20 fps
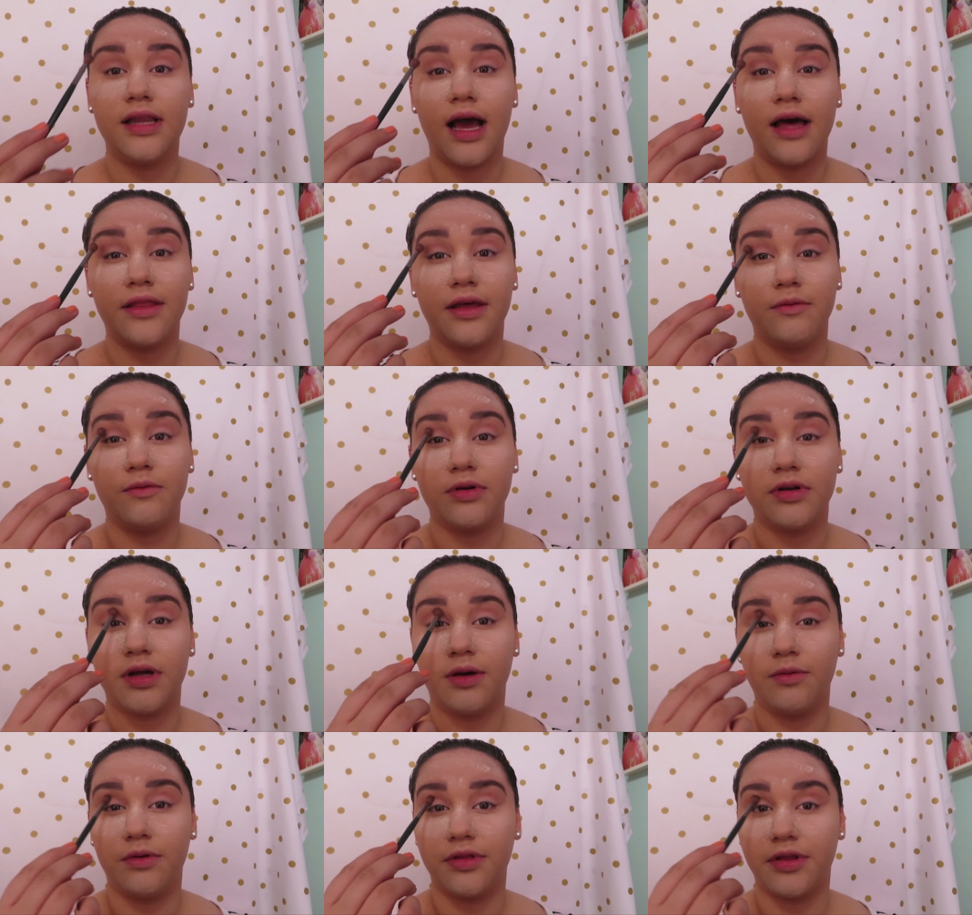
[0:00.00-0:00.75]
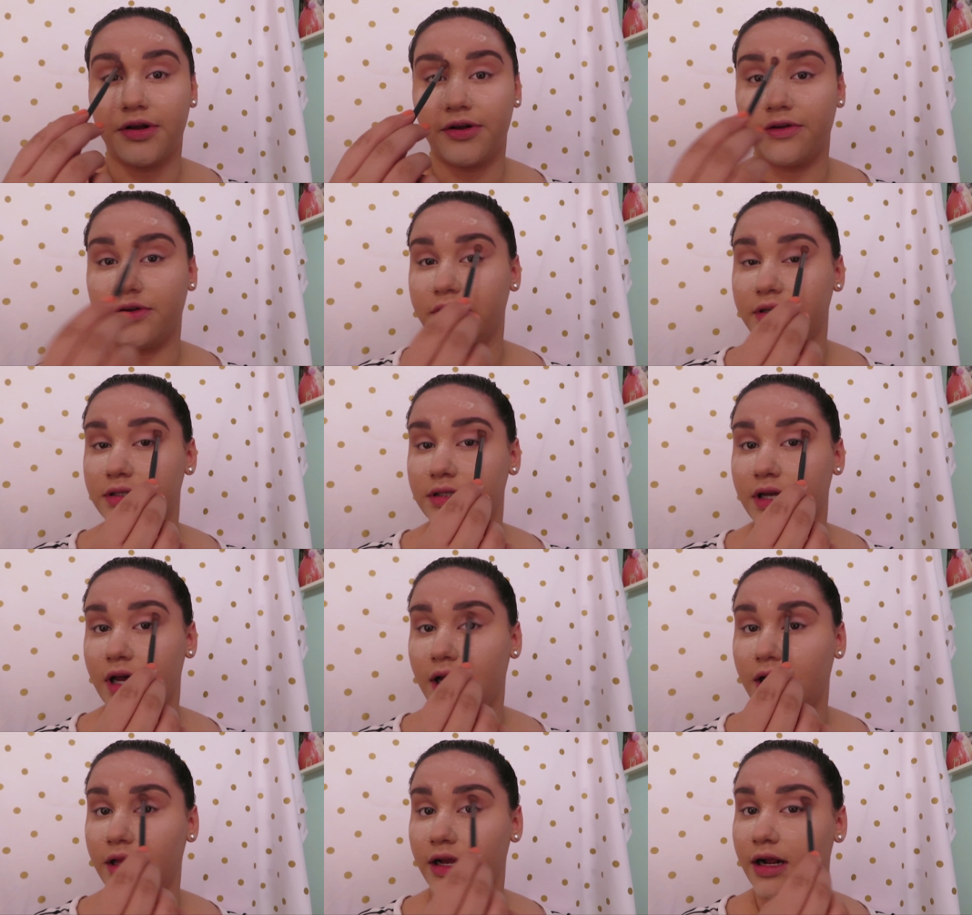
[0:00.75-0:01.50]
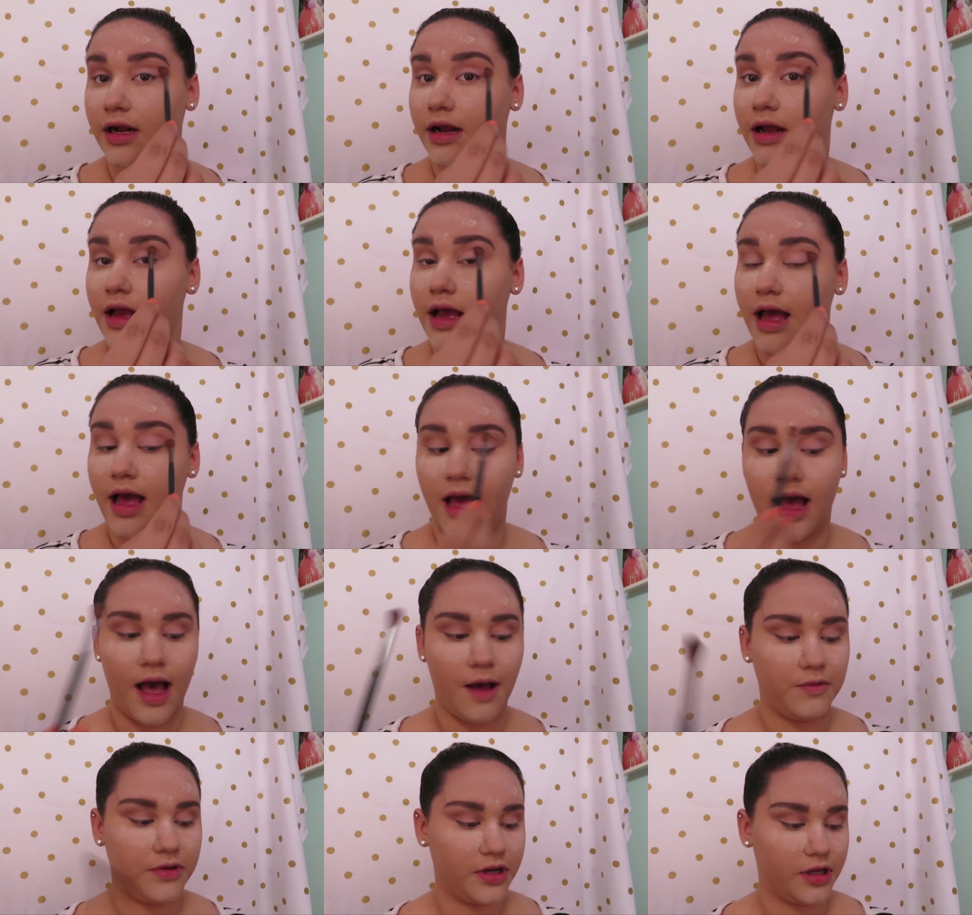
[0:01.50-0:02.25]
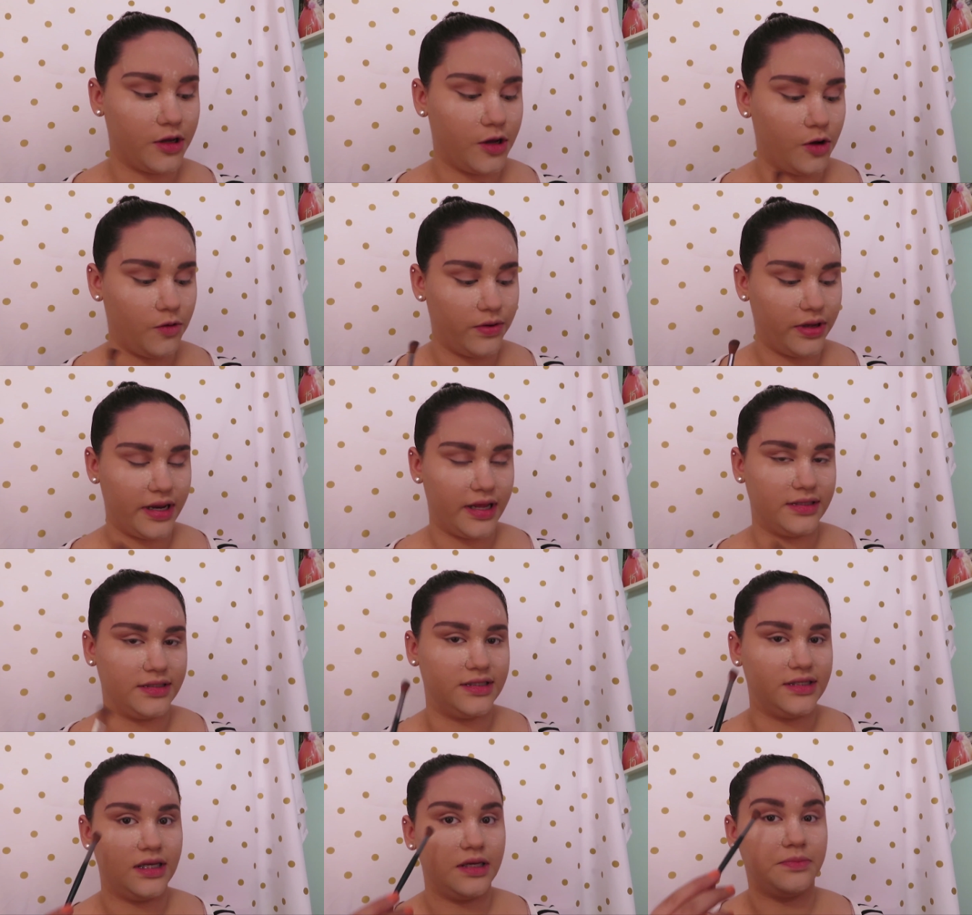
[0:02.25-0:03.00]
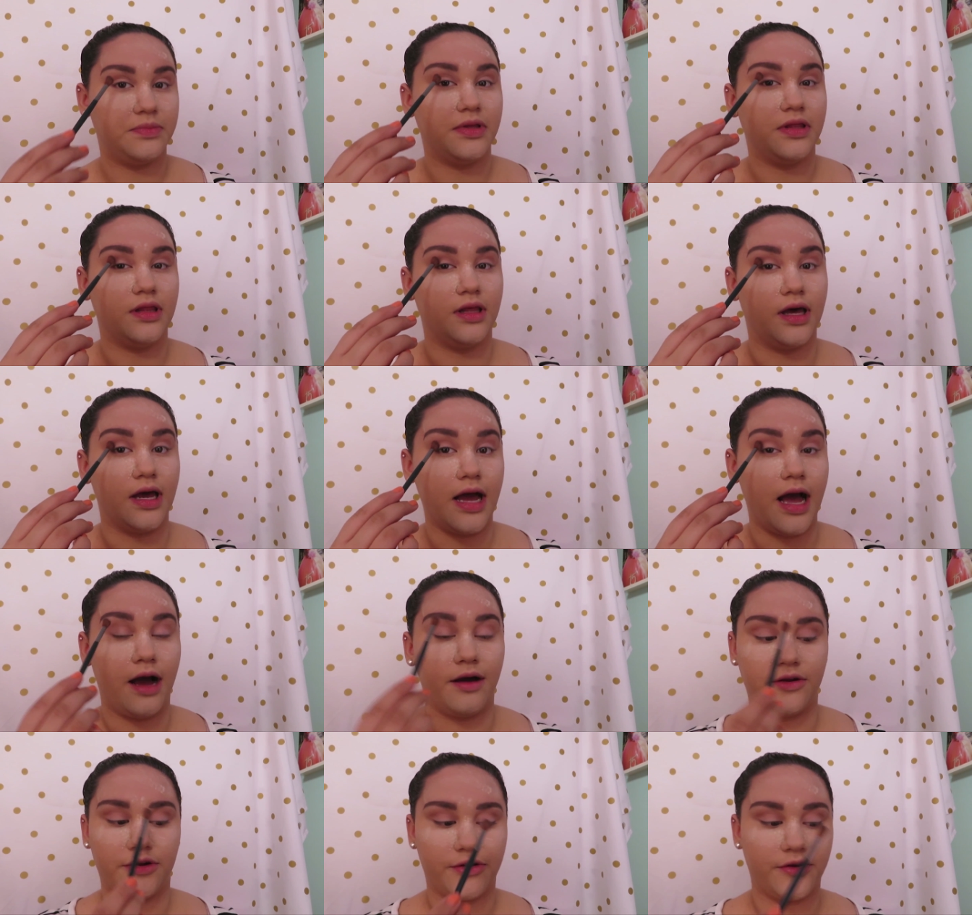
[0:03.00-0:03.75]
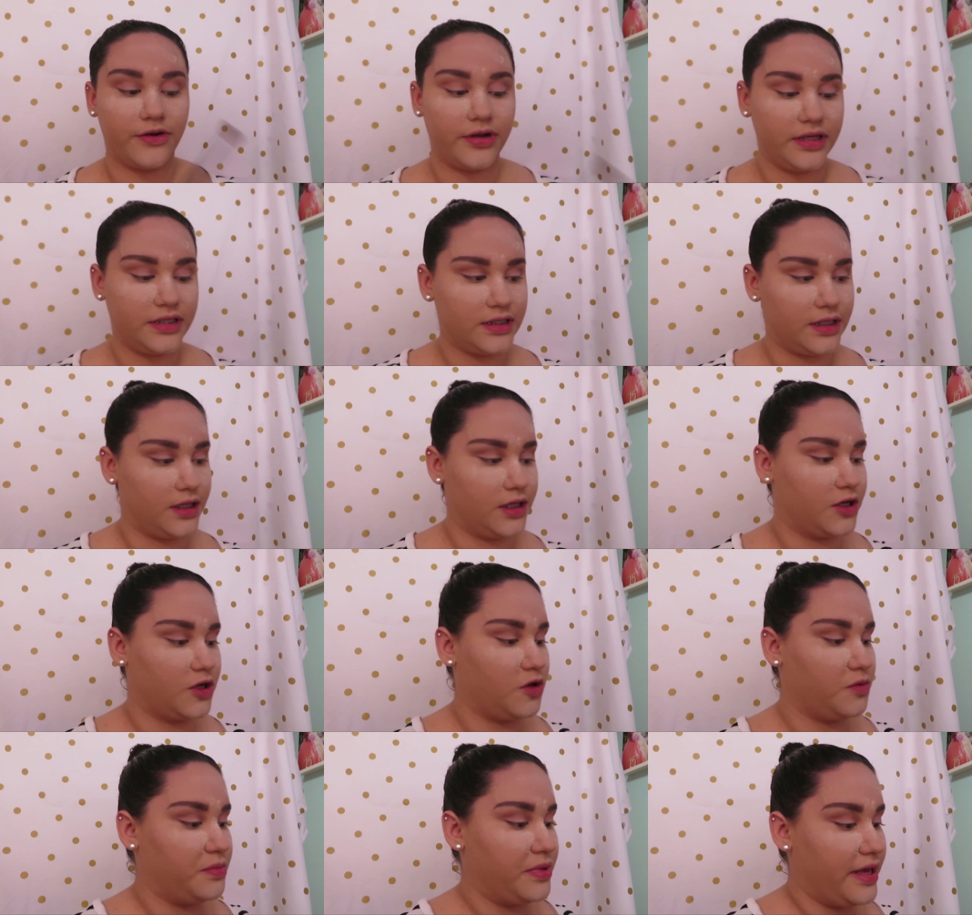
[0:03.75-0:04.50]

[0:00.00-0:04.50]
Now that we're done with our crease color, I want to go in and deepen the outer crease a little